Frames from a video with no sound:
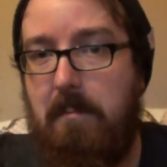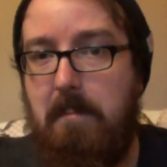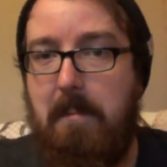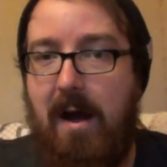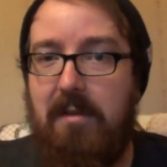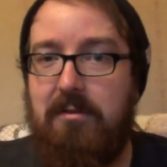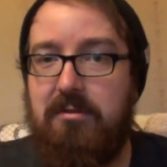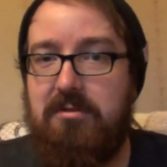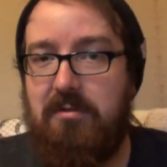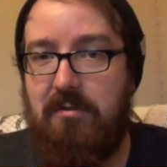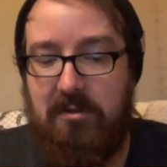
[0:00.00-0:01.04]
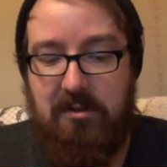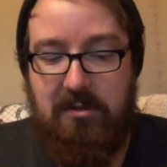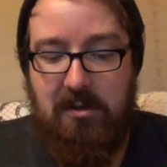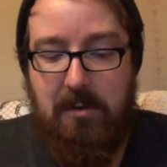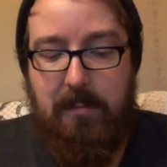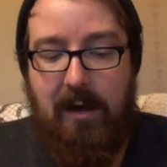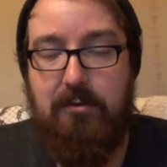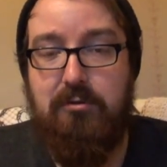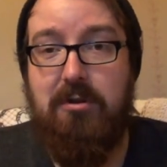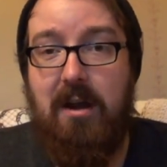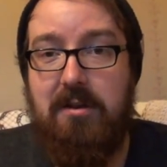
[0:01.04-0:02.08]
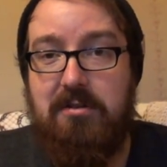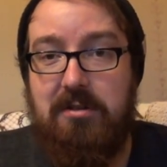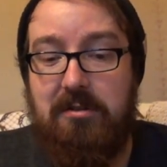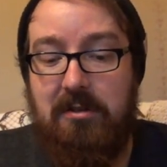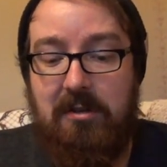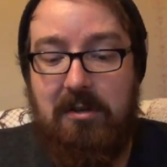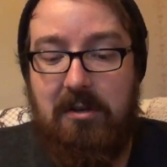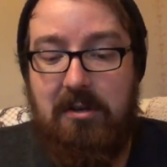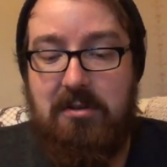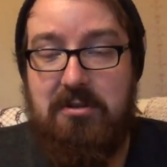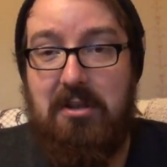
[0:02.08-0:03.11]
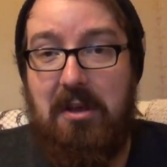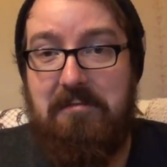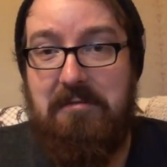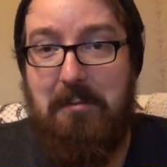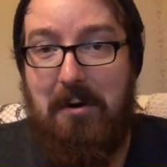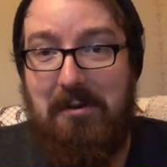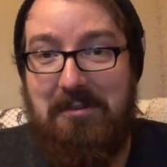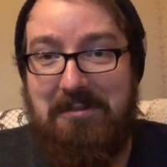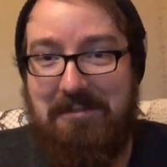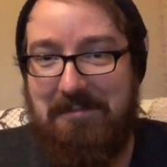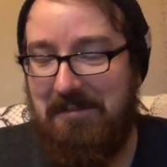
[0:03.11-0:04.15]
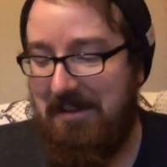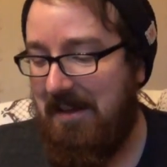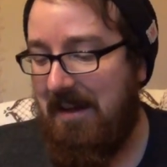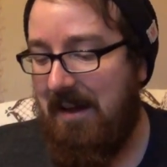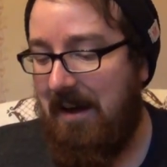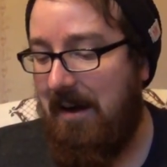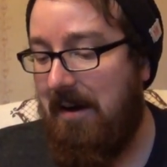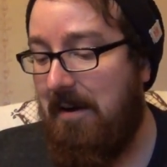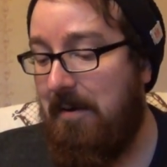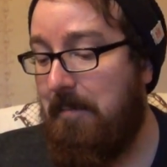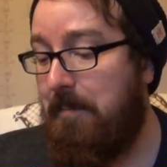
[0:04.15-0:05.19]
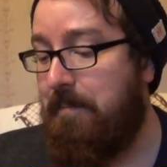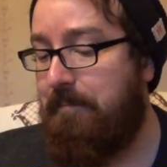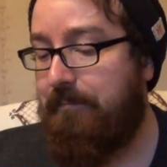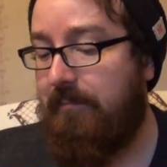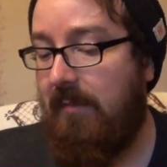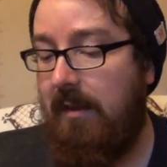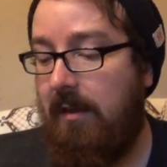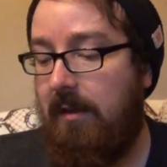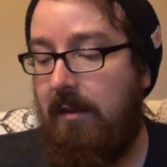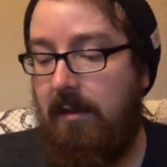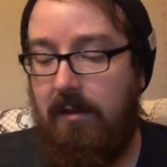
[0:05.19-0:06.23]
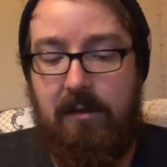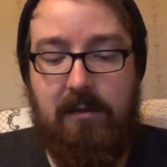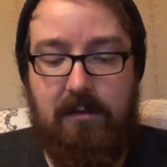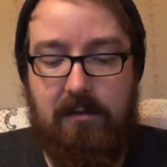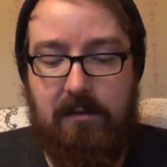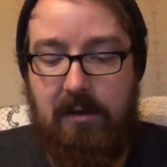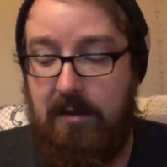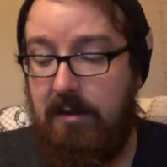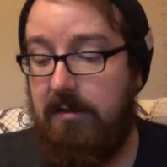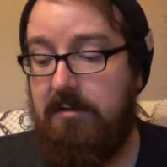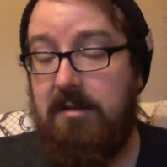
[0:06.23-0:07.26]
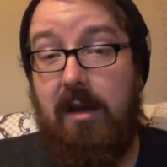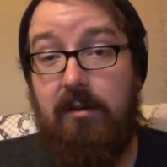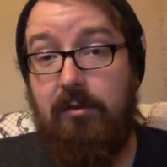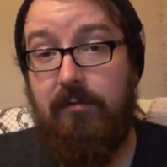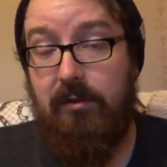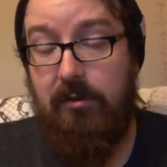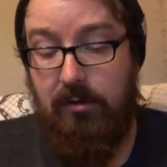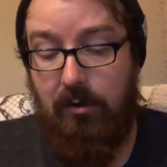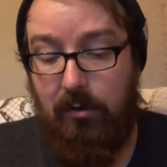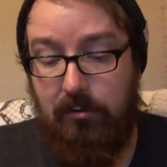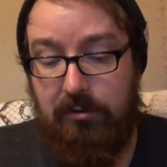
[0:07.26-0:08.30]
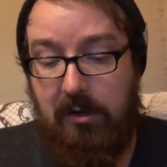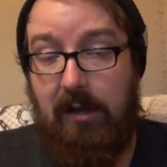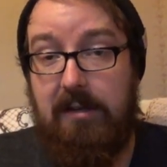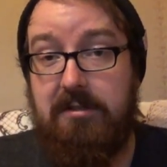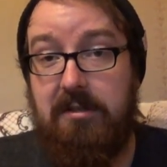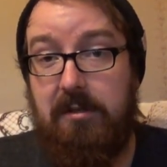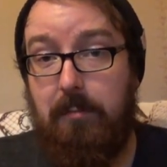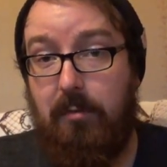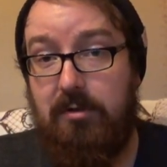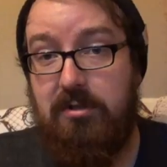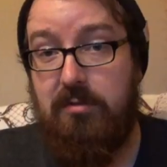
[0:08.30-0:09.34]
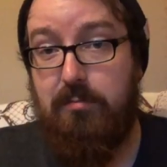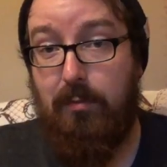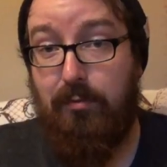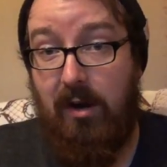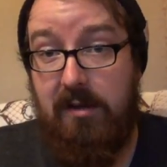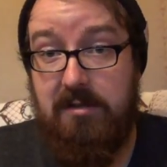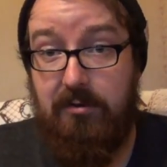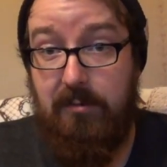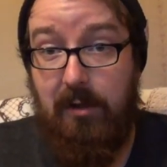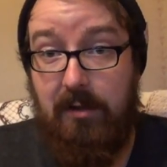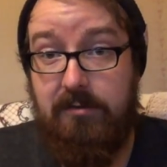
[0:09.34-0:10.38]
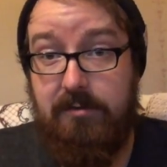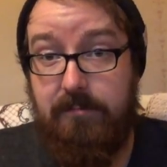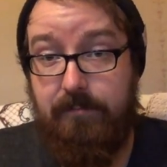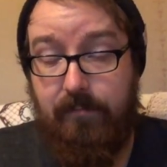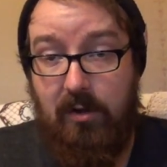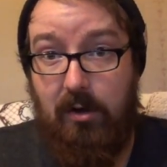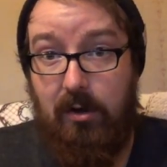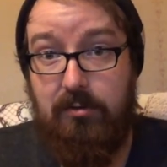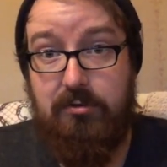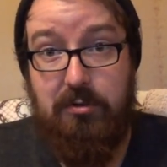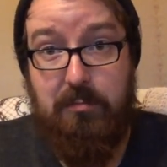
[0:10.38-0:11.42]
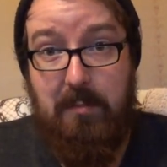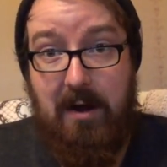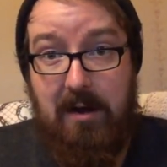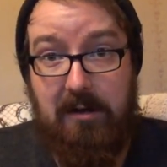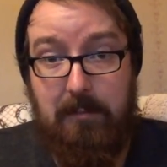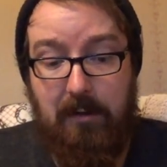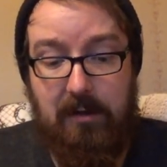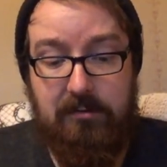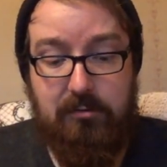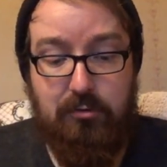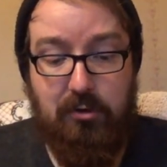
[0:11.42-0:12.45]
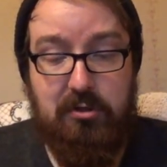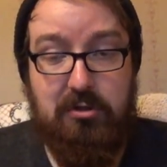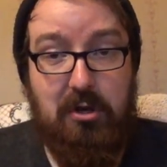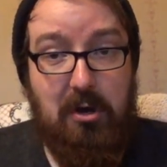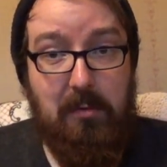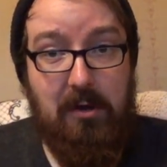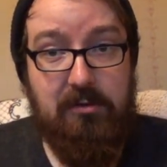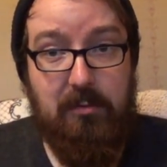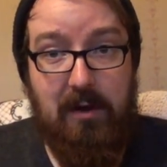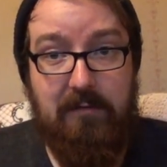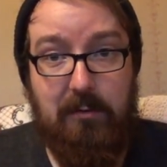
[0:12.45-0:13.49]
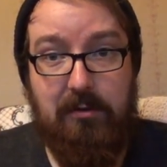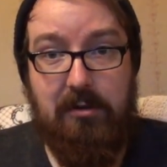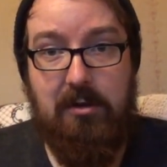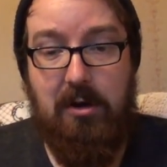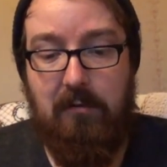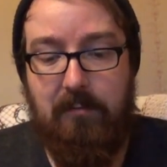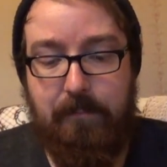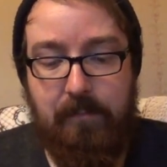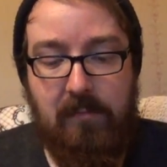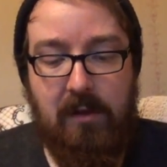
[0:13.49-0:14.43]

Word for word: minus the patronising safety warning um, it is another old classic British proprietary blend or supermarket blend, drugstore blend, whatever you want to call them